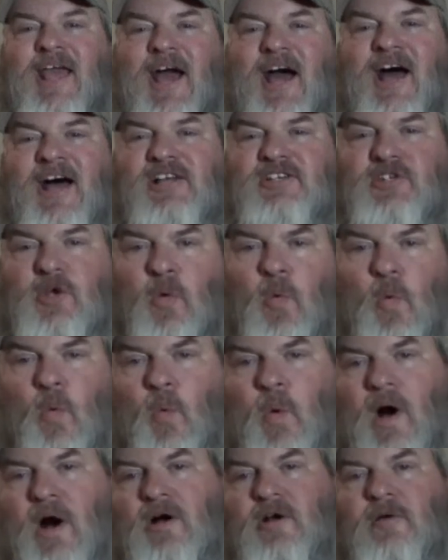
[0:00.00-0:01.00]
guys, and
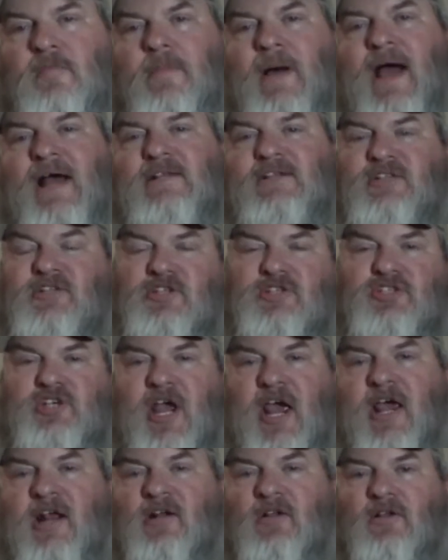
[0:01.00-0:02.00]
welcome back to the
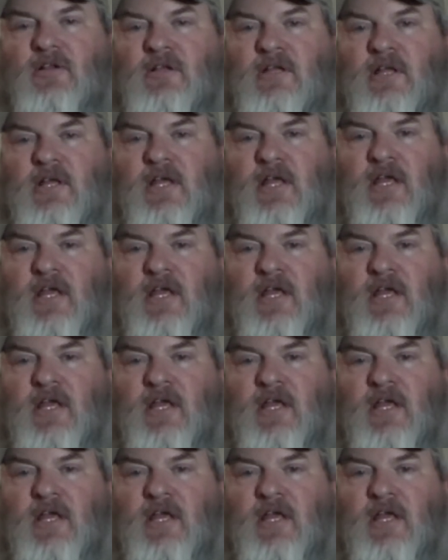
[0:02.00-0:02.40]
channel.